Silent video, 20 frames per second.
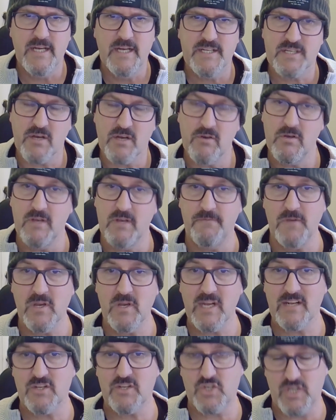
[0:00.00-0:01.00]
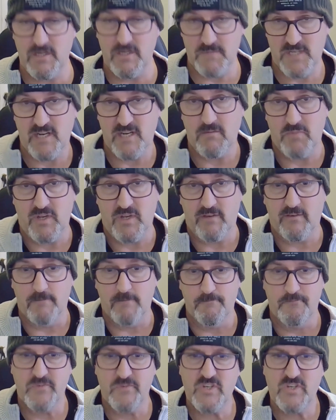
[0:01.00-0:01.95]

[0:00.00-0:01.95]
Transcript: So if you get a cheap set of bits,